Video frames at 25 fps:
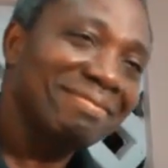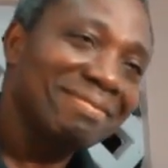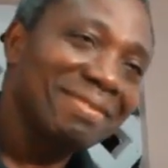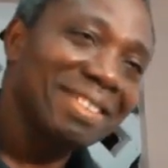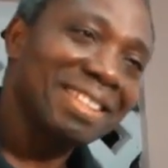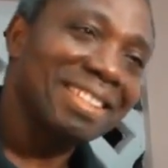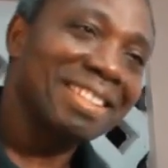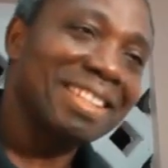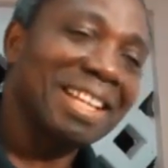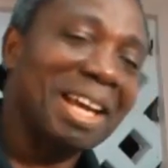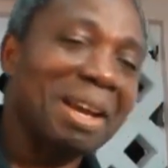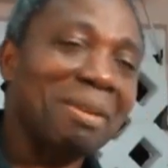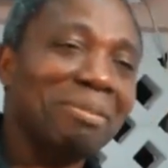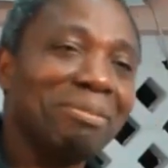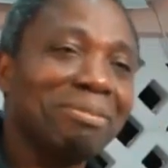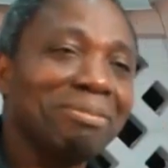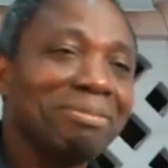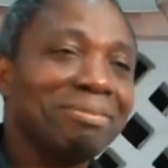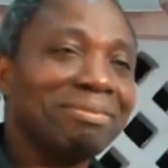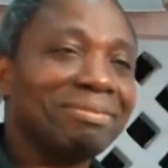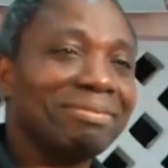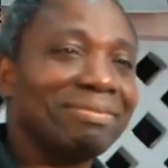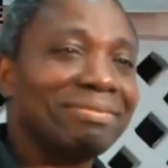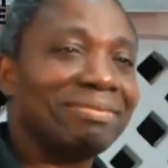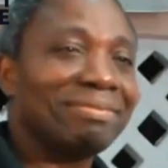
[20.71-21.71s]
This time,
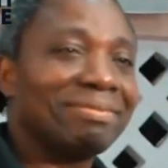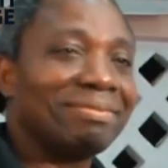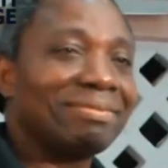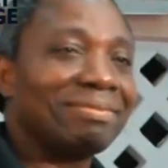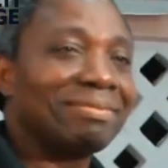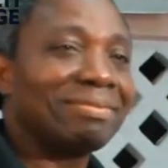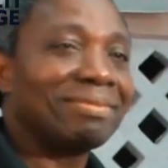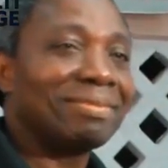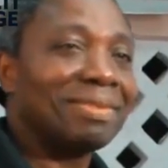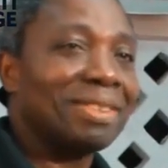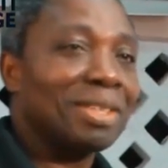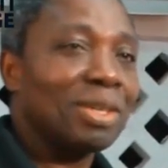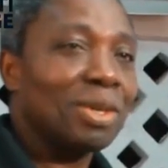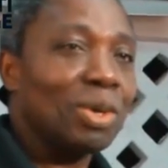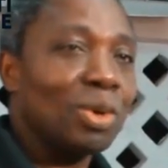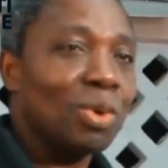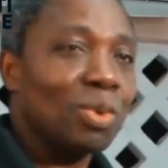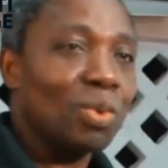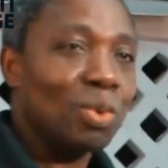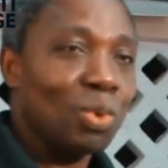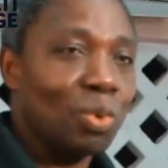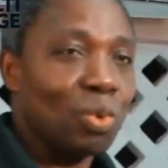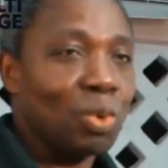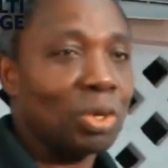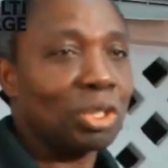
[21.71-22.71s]

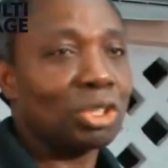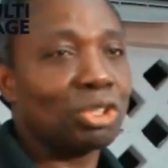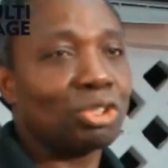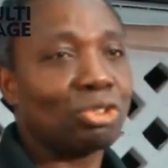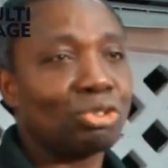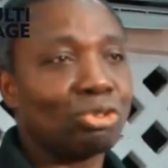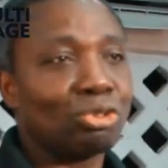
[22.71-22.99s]
we want